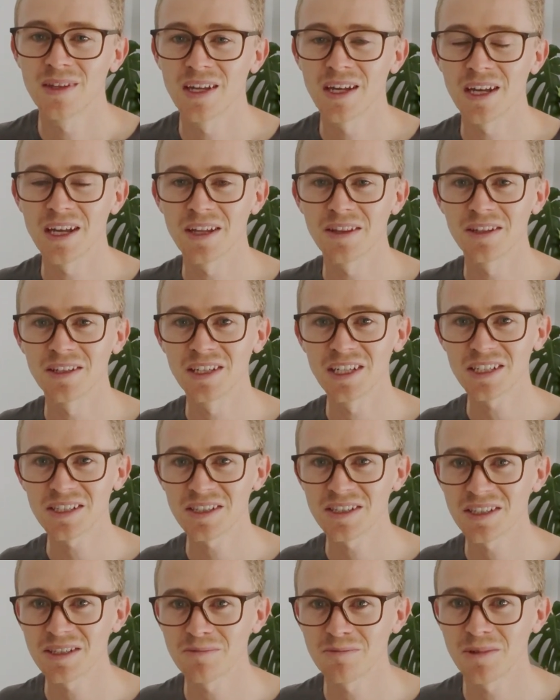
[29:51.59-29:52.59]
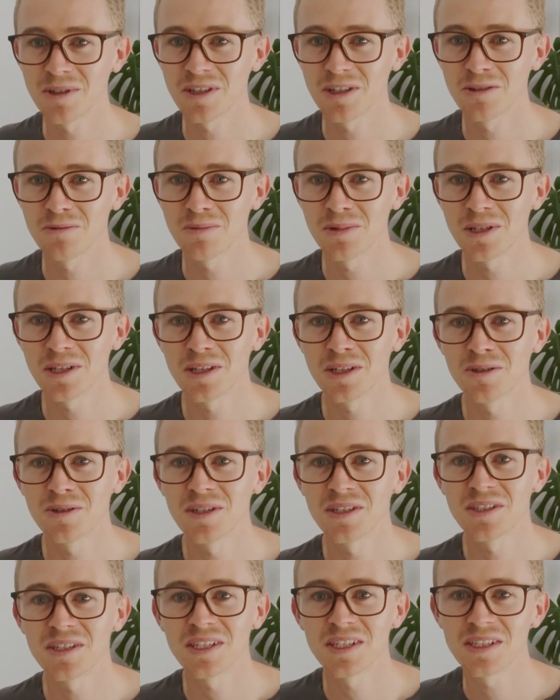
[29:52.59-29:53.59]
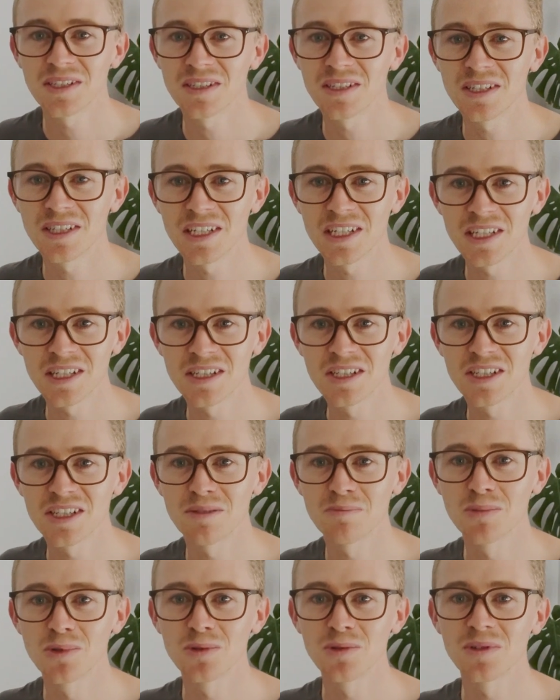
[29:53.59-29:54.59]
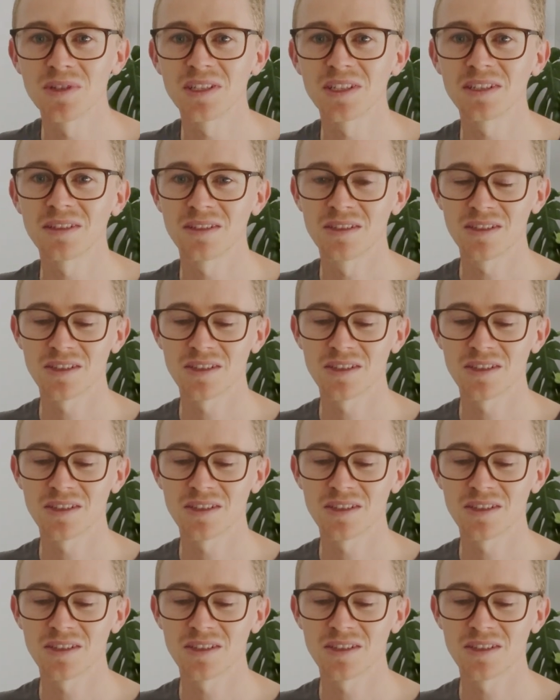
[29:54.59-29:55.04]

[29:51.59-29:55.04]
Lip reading: The next step with LP360 is smoothing.